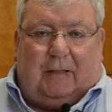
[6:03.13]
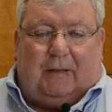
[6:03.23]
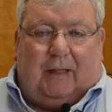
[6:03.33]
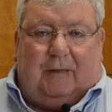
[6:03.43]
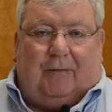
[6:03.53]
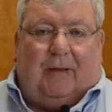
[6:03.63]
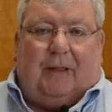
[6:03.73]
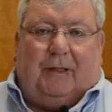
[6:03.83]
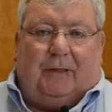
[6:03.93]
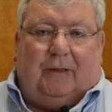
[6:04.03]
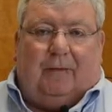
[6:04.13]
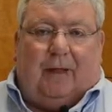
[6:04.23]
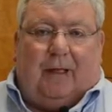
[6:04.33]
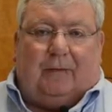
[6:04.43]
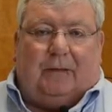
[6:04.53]
outside foundation of
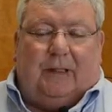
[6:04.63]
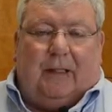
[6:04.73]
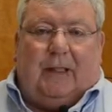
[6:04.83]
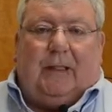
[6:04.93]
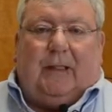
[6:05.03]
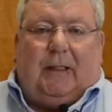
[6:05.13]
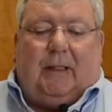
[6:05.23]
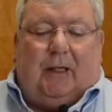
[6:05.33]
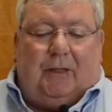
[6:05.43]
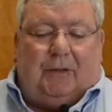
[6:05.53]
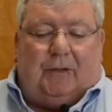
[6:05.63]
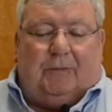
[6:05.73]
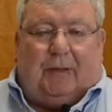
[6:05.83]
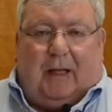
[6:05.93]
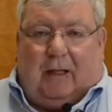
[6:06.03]
the house. And hundreds
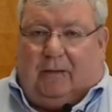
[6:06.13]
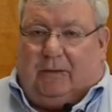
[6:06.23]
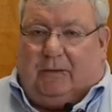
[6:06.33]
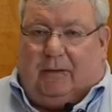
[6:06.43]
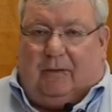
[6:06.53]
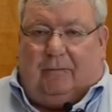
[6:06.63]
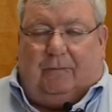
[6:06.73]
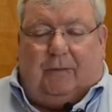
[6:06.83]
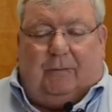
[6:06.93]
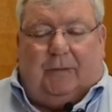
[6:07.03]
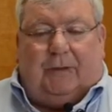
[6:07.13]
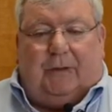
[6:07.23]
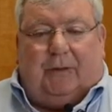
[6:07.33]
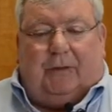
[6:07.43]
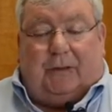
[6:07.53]
of gallons of a
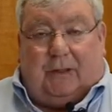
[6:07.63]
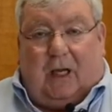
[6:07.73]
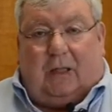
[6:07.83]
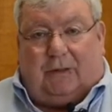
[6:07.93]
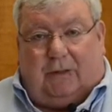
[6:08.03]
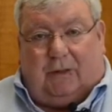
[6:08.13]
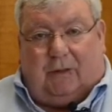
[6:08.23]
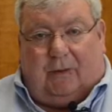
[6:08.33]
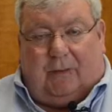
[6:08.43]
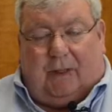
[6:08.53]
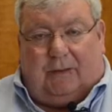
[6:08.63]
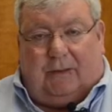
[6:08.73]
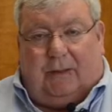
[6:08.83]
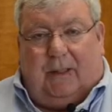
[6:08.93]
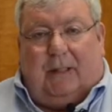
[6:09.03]
material that's toxic to
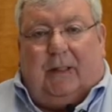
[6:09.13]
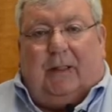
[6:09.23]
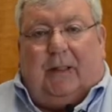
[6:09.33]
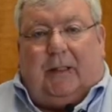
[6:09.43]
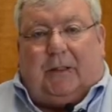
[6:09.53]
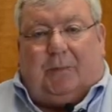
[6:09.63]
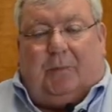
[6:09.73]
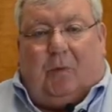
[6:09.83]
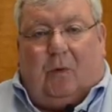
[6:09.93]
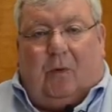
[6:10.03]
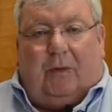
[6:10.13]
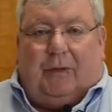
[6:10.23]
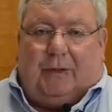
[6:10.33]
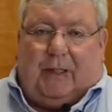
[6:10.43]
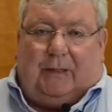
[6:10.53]
termites is poured
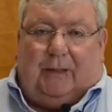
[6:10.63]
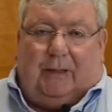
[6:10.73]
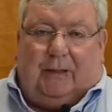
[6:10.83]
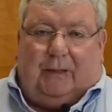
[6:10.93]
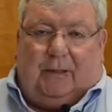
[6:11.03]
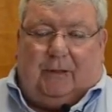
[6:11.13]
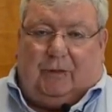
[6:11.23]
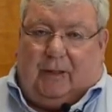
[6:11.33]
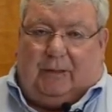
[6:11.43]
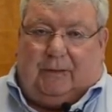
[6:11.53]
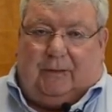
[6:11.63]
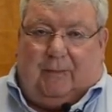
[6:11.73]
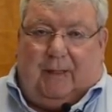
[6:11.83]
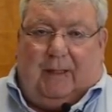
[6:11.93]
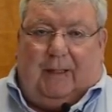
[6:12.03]
or injected into this trench.
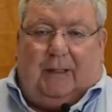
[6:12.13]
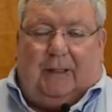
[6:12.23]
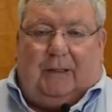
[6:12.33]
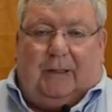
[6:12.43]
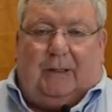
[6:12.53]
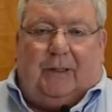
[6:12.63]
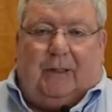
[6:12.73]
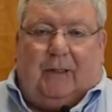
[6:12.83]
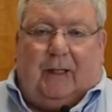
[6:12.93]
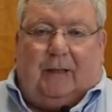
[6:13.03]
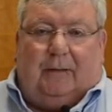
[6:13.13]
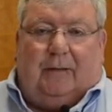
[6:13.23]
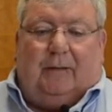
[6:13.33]
In addition to that,